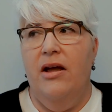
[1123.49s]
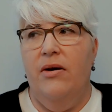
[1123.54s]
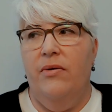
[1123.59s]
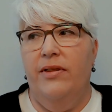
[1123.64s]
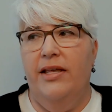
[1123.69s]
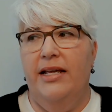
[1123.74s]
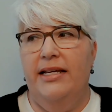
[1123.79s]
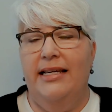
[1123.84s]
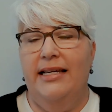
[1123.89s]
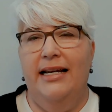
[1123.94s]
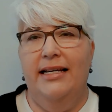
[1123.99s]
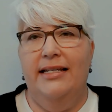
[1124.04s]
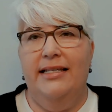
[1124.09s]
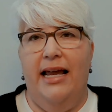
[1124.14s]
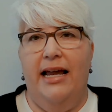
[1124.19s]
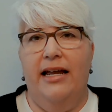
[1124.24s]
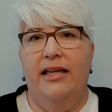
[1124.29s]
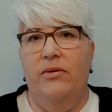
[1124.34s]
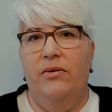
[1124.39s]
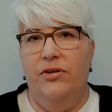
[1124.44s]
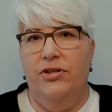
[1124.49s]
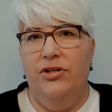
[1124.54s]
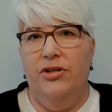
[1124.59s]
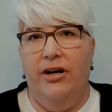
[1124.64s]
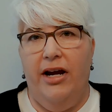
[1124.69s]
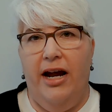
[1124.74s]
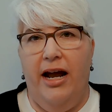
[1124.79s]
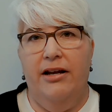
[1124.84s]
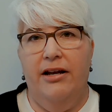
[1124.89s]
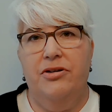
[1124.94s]
Well, that's not exactly what your
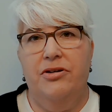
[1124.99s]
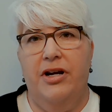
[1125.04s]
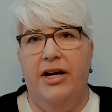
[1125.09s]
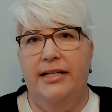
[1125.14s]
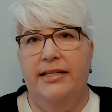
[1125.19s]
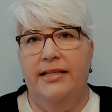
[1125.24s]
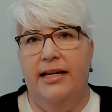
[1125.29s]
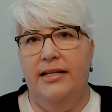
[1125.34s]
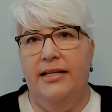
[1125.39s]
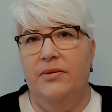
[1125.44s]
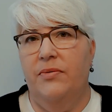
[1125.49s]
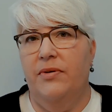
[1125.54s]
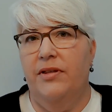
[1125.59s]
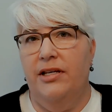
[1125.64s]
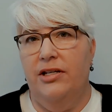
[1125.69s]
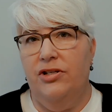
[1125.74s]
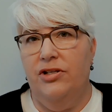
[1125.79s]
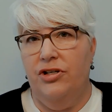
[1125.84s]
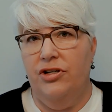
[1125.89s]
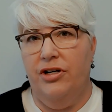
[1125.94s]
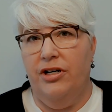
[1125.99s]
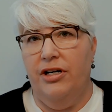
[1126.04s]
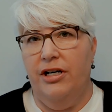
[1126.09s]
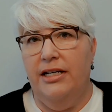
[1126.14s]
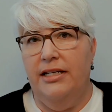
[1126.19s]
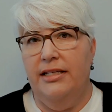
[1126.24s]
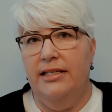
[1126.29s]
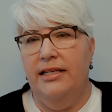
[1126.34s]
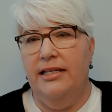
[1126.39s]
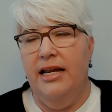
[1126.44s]
contract says with
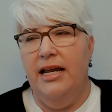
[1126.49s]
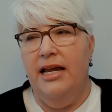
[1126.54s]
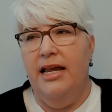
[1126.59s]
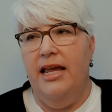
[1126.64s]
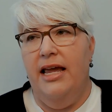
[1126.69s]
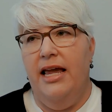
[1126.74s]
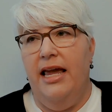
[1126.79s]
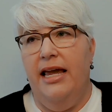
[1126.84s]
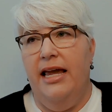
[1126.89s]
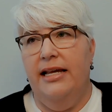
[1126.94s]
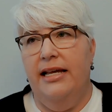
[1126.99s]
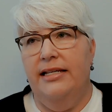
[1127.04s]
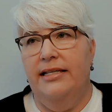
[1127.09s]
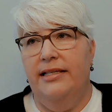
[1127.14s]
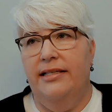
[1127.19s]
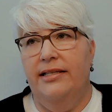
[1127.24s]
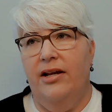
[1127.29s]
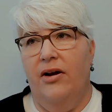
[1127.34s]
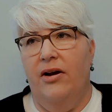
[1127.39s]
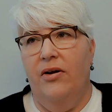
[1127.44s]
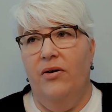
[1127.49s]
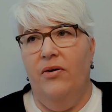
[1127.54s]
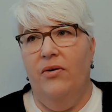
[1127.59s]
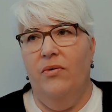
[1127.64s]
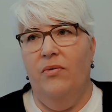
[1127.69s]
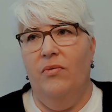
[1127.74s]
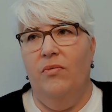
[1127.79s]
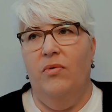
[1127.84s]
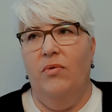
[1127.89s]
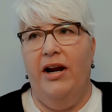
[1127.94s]
insurance. And
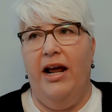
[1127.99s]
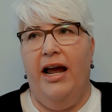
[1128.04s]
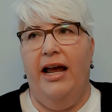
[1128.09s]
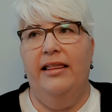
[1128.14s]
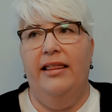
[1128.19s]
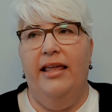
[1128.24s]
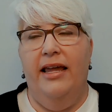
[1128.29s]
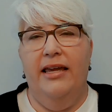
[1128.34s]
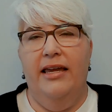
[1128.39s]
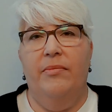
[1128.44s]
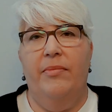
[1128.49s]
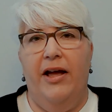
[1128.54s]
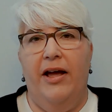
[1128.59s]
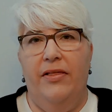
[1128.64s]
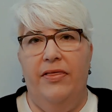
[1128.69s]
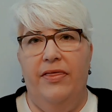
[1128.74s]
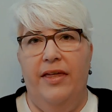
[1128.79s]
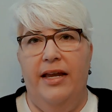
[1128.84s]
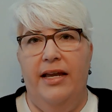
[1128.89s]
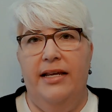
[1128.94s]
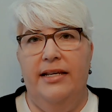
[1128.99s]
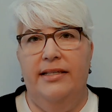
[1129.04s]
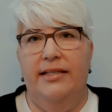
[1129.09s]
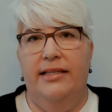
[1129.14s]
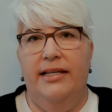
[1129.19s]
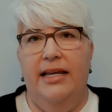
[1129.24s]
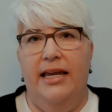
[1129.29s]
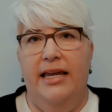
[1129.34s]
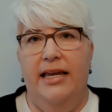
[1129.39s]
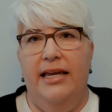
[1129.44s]
so what I like about this
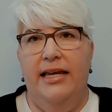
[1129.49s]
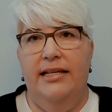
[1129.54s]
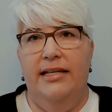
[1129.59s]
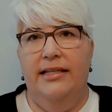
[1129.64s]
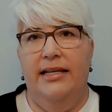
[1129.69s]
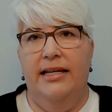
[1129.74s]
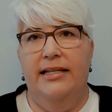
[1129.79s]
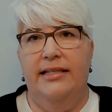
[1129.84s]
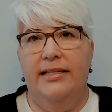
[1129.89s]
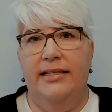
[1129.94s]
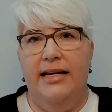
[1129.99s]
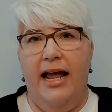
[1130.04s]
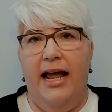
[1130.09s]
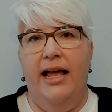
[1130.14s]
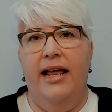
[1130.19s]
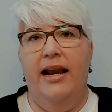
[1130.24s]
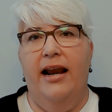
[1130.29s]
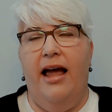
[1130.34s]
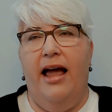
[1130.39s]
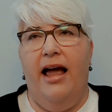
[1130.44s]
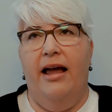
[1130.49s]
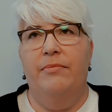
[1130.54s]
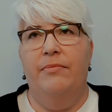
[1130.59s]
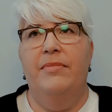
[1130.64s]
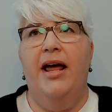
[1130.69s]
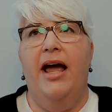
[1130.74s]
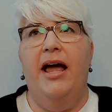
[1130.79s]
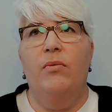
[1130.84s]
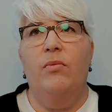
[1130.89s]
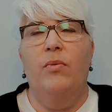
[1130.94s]
is I'm
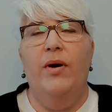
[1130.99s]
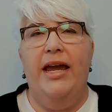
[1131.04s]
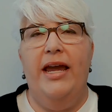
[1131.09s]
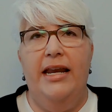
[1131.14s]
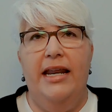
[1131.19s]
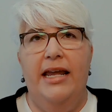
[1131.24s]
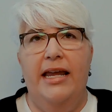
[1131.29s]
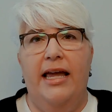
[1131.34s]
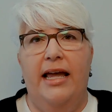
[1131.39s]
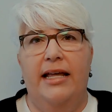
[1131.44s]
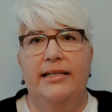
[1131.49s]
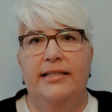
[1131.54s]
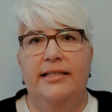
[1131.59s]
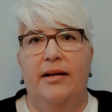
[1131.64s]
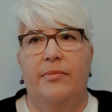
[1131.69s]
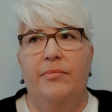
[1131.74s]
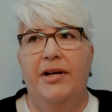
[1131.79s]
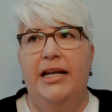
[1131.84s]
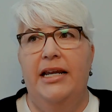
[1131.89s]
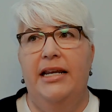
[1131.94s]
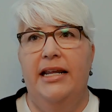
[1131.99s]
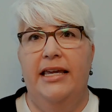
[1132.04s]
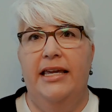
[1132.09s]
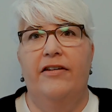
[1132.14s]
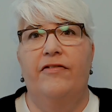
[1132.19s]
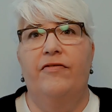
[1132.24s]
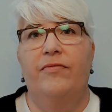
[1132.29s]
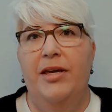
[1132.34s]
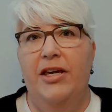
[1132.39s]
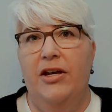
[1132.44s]
not waiting on somebody to
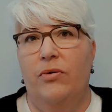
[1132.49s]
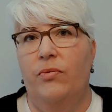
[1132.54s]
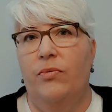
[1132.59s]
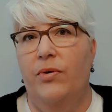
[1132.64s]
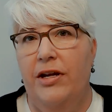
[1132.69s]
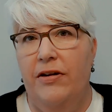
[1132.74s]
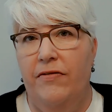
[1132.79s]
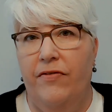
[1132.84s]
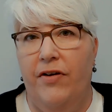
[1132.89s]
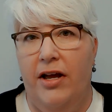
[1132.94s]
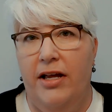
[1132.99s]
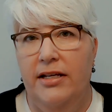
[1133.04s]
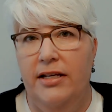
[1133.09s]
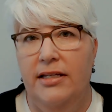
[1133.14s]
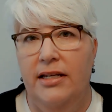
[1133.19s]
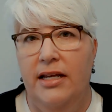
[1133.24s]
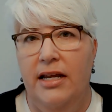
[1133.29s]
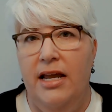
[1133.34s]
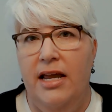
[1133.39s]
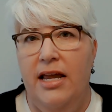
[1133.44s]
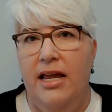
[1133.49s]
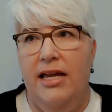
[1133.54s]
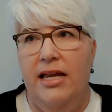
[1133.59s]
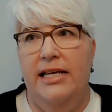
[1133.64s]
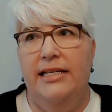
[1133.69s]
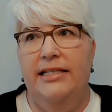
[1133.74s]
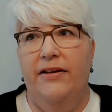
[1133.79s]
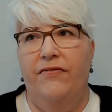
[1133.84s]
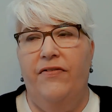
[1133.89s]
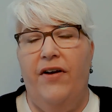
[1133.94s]
give me a refund.
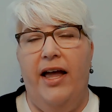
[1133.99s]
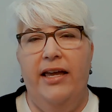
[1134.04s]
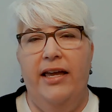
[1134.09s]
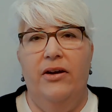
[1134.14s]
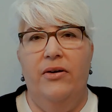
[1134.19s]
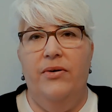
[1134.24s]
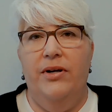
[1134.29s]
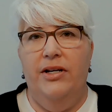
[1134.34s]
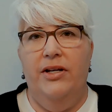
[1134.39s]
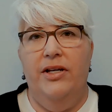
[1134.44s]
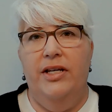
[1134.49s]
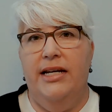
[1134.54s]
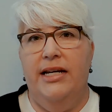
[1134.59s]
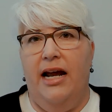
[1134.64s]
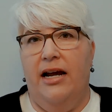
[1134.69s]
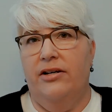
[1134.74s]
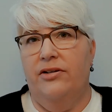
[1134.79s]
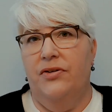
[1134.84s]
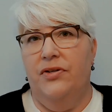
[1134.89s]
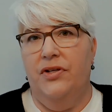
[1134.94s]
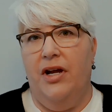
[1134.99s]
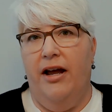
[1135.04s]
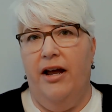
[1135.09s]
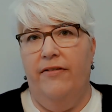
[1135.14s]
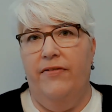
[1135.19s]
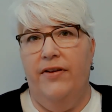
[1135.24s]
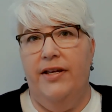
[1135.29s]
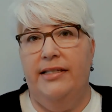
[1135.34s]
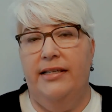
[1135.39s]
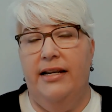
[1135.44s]
Because if I go into the doctor's
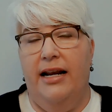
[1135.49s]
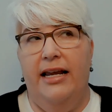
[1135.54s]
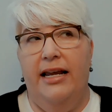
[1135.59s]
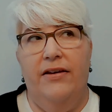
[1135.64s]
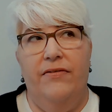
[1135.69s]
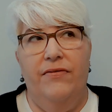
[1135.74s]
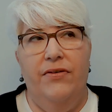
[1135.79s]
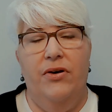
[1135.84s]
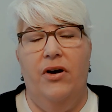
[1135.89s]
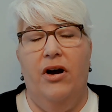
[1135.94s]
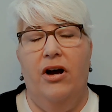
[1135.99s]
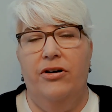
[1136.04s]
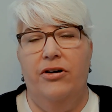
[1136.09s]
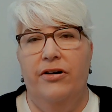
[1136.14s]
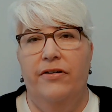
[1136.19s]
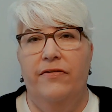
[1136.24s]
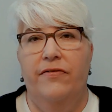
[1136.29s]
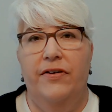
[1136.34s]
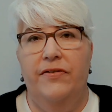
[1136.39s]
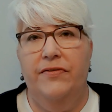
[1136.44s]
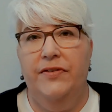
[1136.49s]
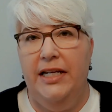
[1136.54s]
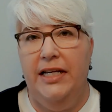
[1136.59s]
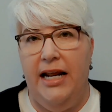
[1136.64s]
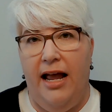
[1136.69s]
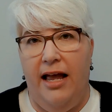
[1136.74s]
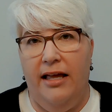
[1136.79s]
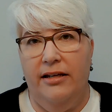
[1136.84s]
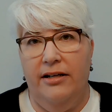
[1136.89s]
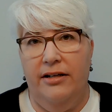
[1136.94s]
office and I give you
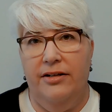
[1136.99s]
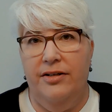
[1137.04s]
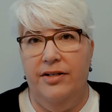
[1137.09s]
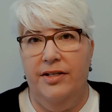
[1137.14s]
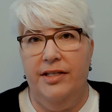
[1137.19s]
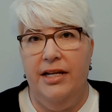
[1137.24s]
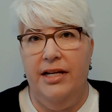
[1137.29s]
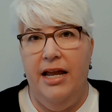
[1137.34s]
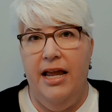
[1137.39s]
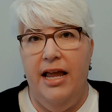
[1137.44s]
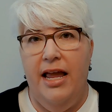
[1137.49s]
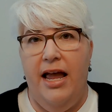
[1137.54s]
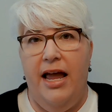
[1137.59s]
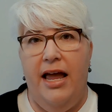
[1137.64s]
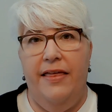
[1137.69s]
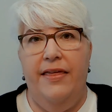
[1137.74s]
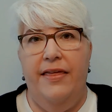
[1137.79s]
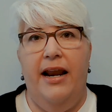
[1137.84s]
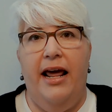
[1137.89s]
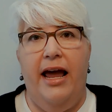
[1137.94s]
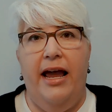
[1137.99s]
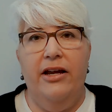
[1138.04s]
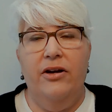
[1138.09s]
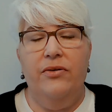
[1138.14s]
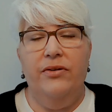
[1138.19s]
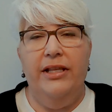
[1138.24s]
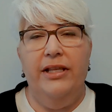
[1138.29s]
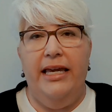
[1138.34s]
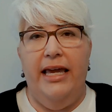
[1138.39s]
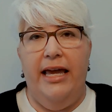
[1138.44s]
$150 and then I
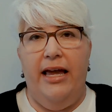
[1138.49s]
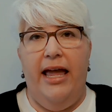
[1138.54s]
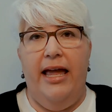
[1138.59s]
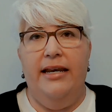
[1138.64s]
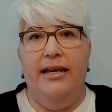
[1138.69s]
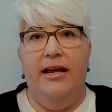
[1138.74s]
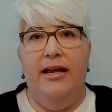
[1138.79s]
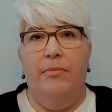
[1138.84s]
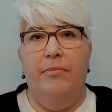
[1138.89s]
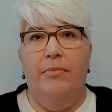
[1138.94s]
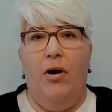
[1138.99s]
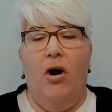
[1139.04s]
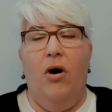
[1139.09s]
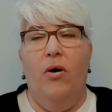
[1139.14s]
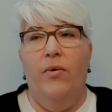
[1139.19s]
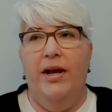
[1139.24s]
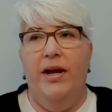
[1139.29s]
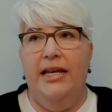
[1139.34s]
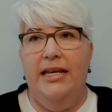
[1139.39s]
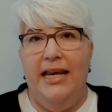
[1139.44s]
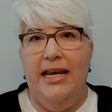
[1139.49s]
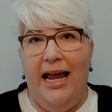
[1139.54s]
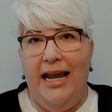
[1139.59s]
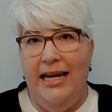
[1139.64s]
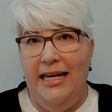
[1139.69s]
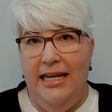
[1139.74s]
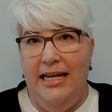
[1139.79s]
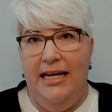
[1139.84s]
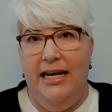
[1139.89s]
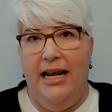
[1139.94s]
only end up owing
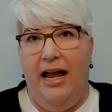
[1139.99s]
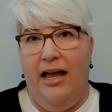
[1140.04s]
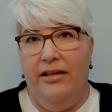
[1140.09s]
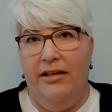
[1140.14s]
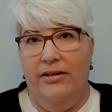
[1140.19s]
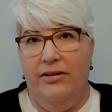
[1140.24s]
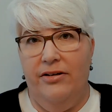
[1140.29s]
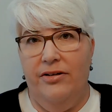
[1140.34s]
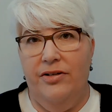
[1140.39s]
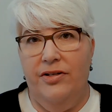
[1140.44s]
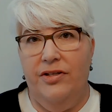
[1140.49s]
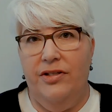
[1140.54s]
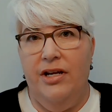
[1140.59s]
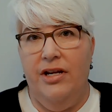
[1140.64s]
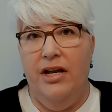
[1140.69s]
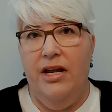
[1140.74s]
$90,